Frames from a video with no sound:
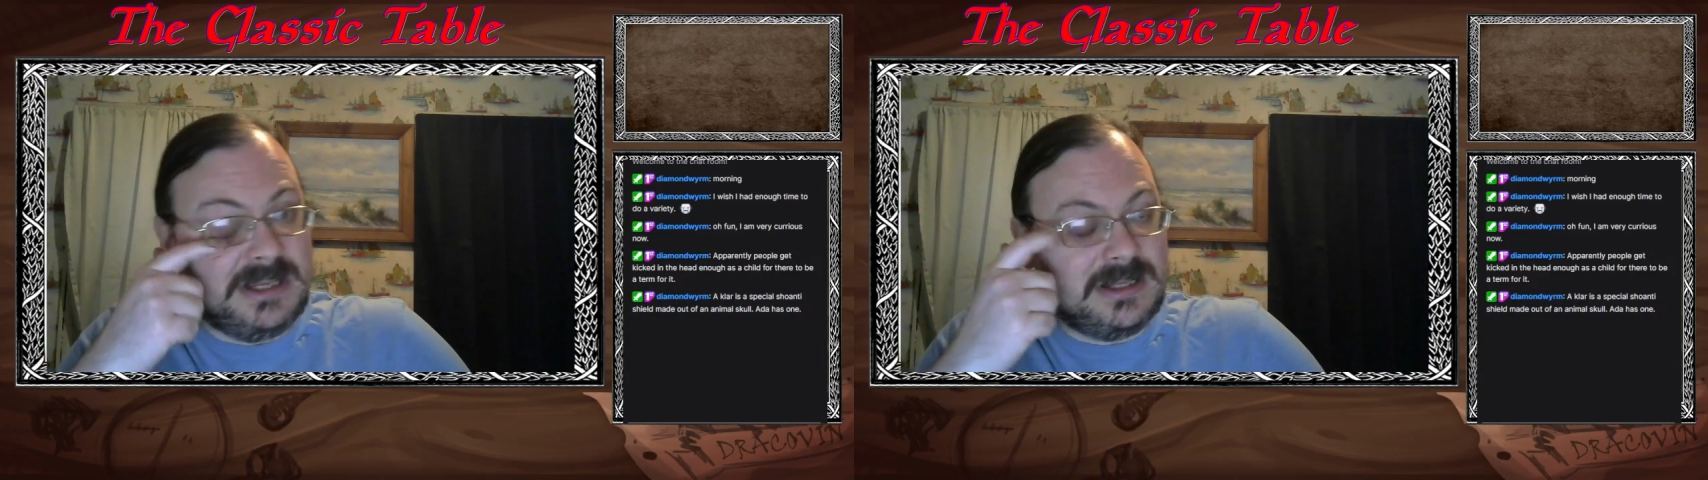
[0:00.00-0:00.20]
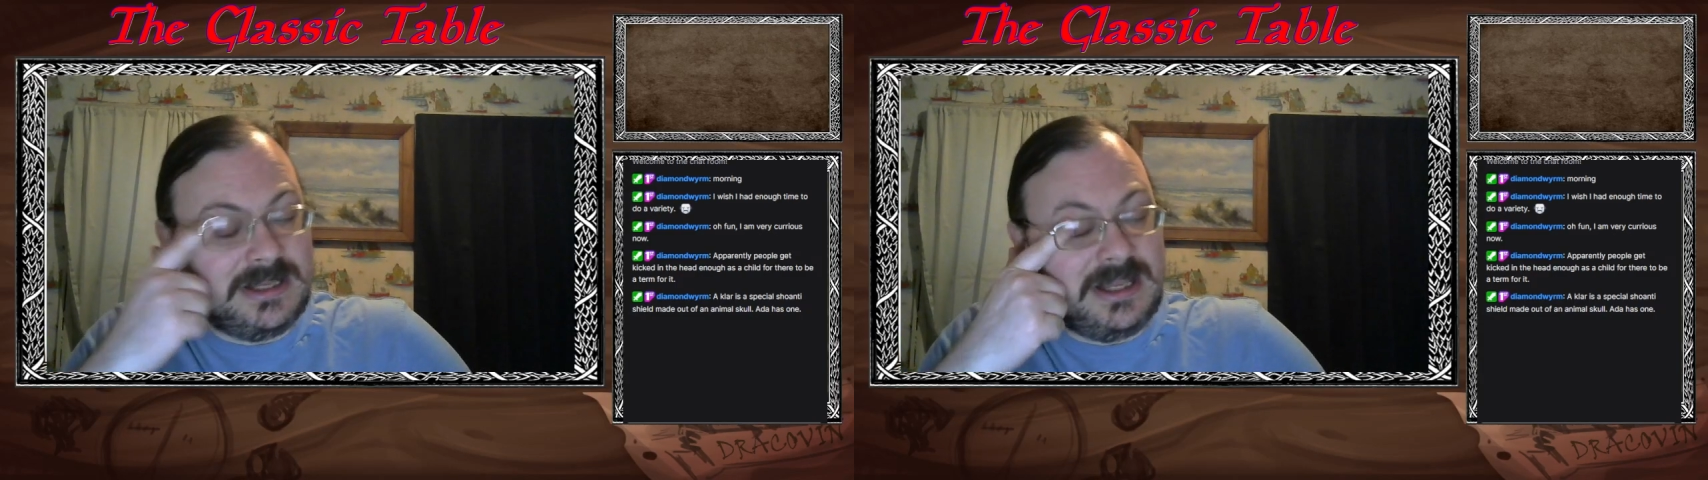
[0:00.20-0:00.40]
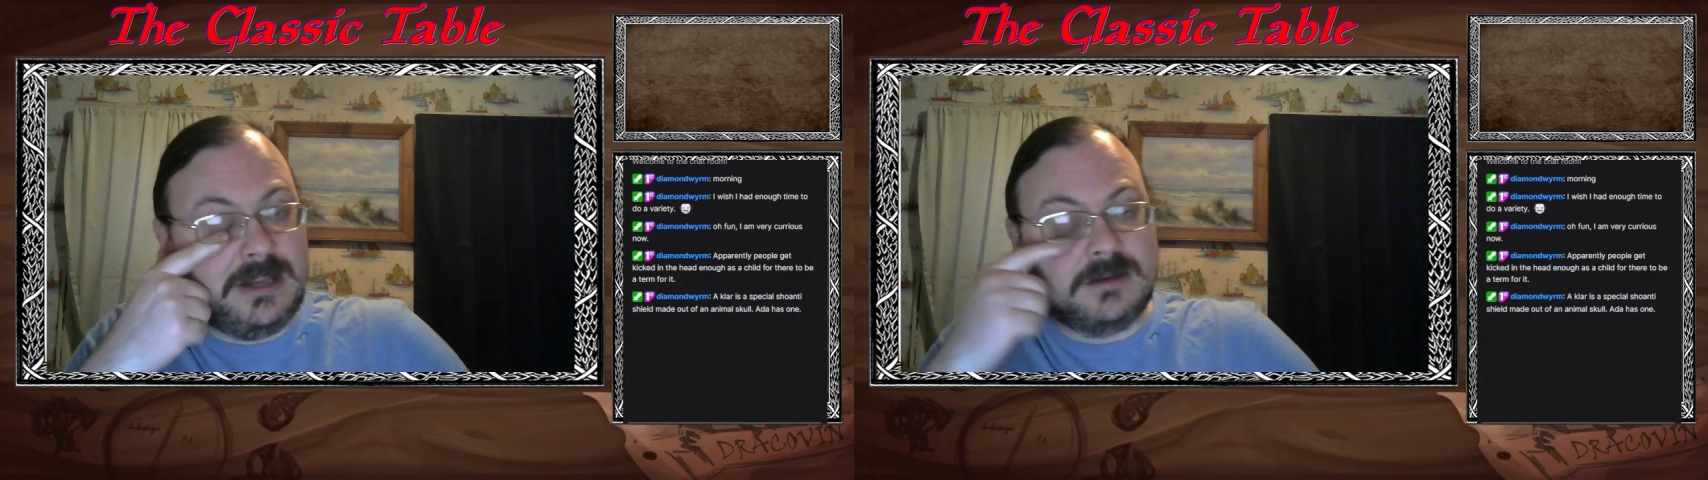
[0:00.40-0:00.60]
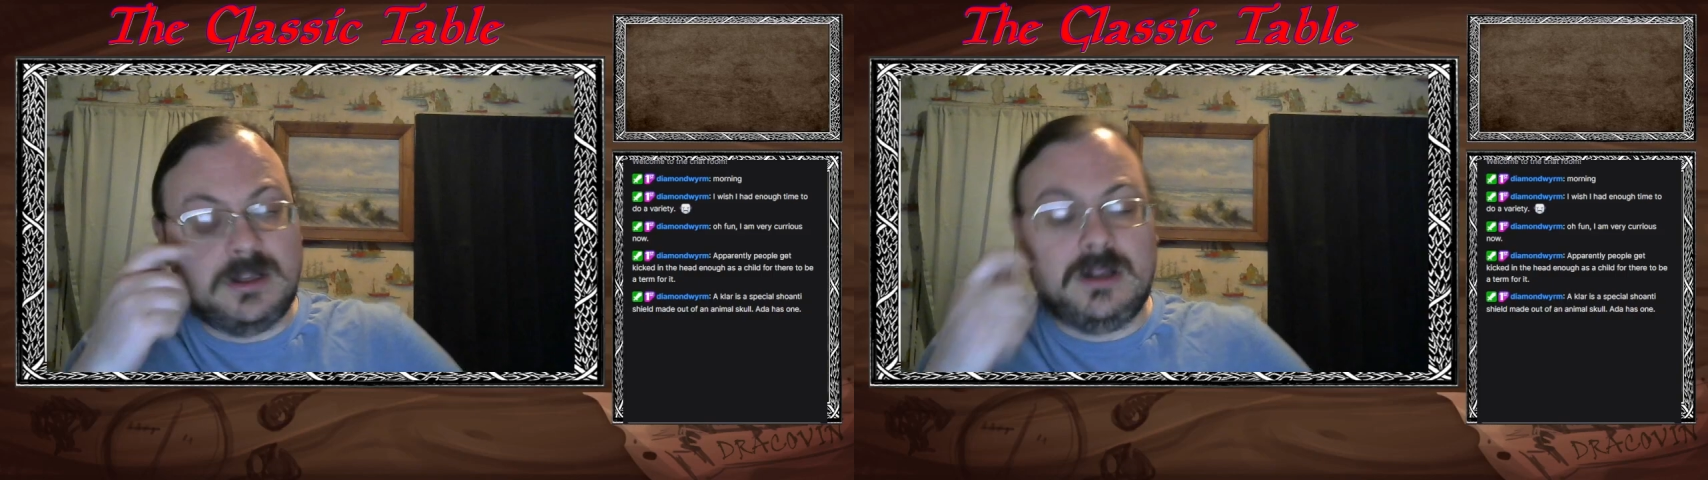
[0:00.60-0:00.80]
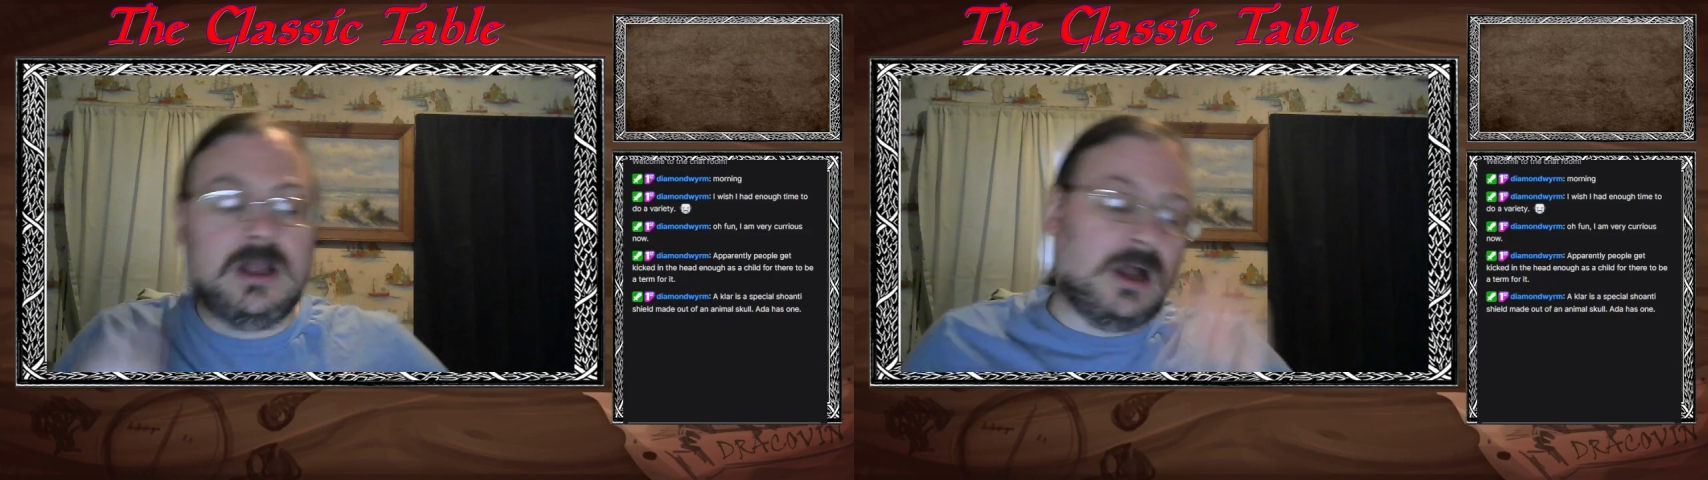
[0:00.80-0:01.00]

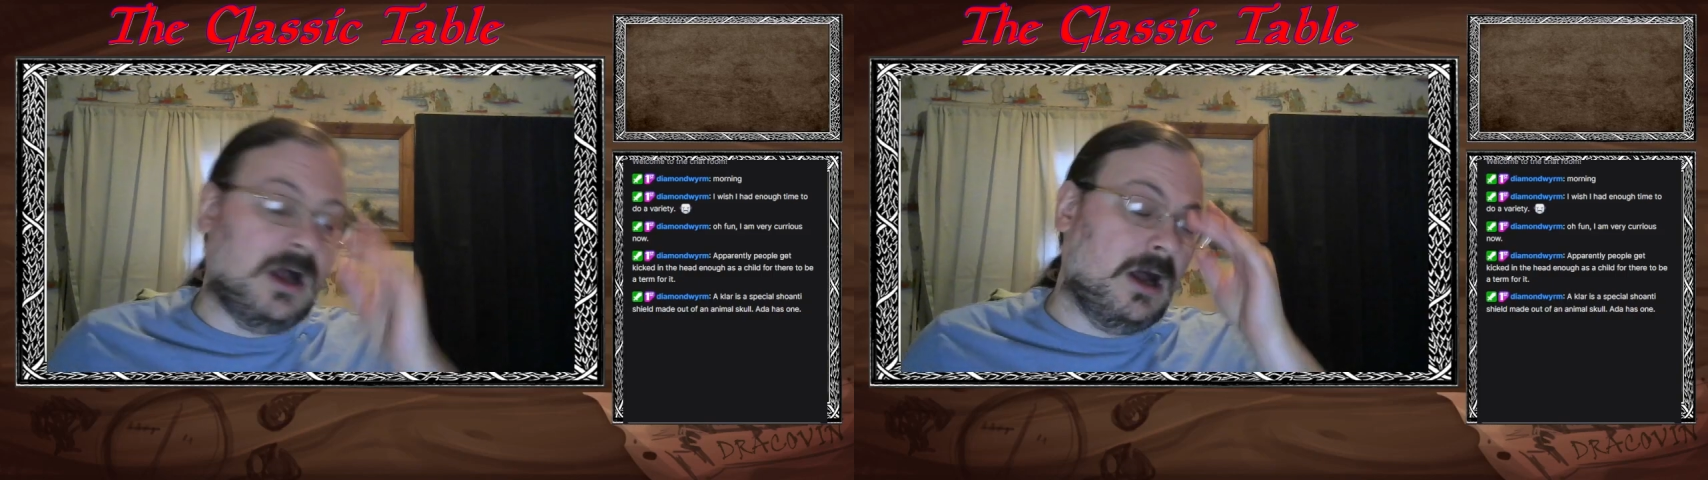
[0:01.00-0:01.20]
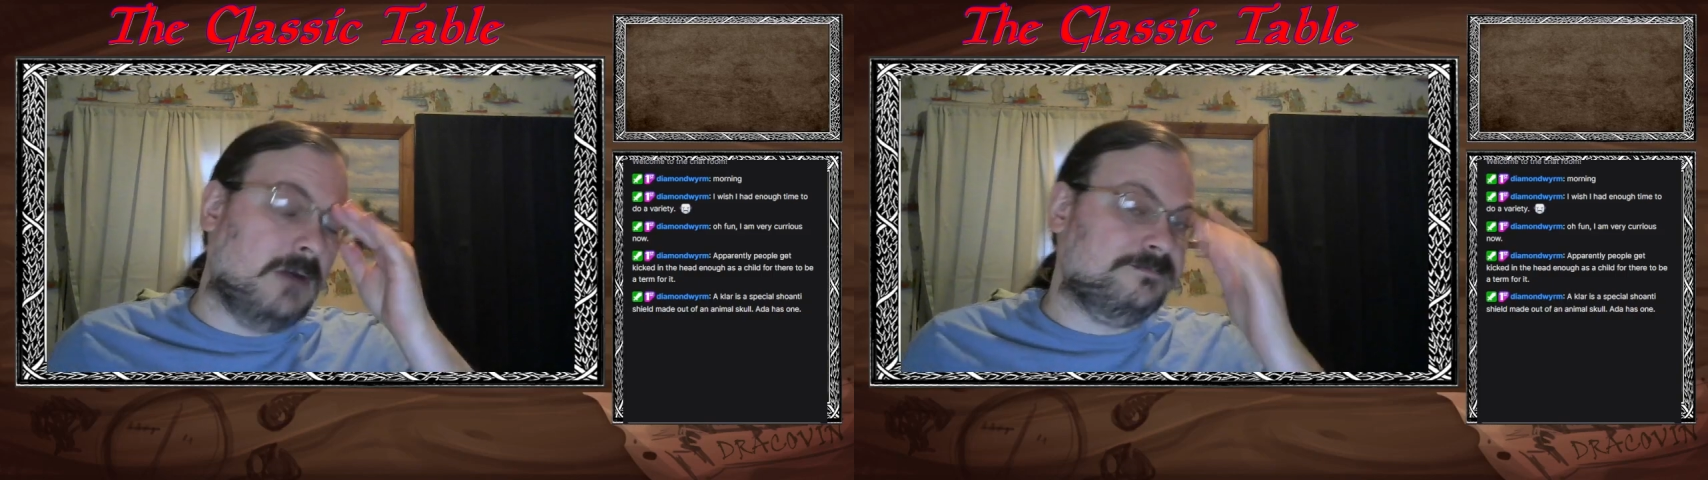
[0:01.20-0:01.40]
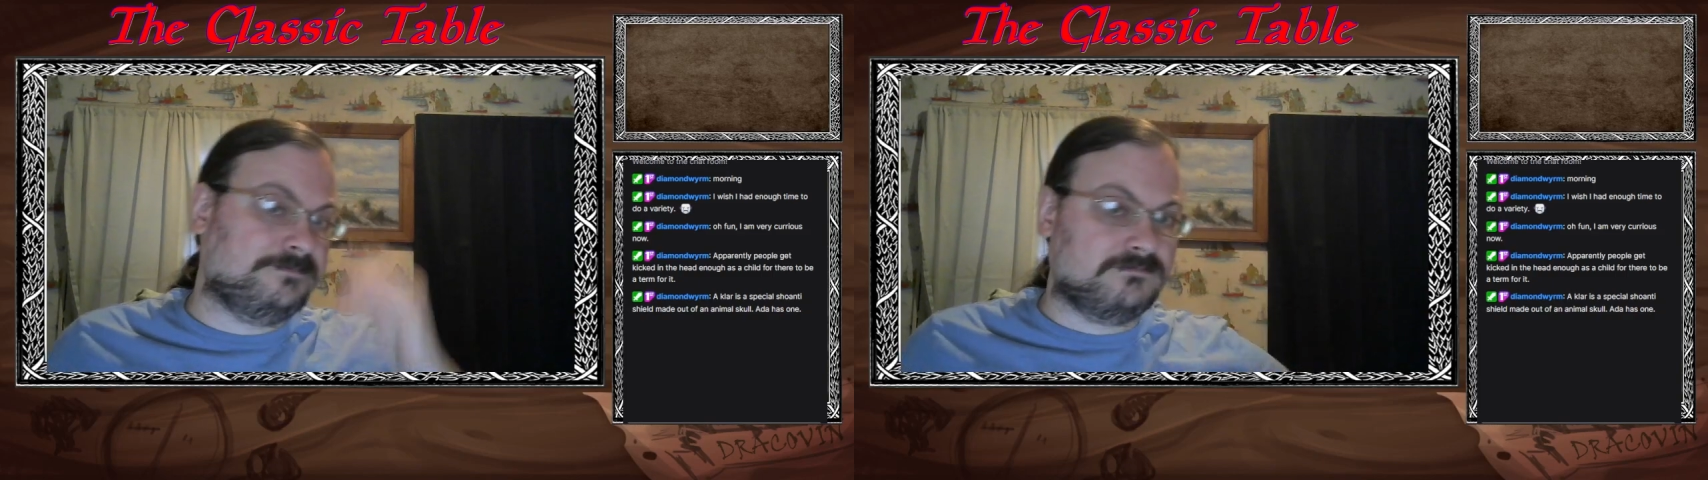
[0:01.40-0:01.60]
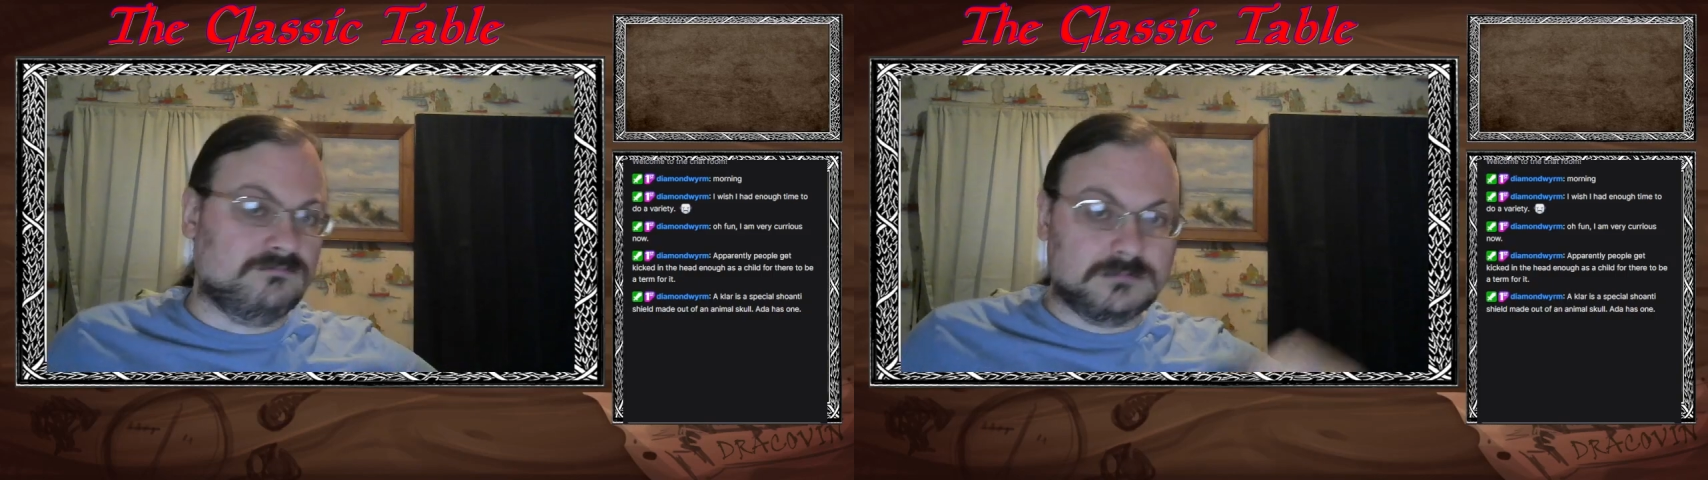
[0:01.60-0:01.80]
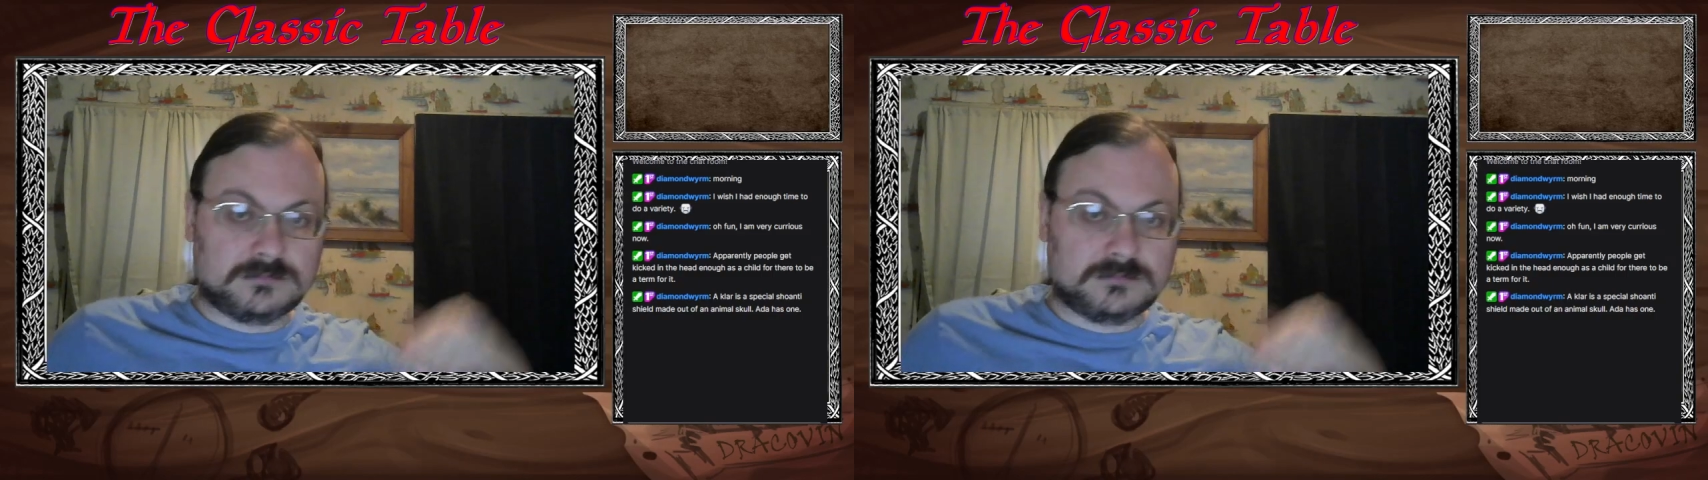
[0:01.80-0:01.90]
medially. Um,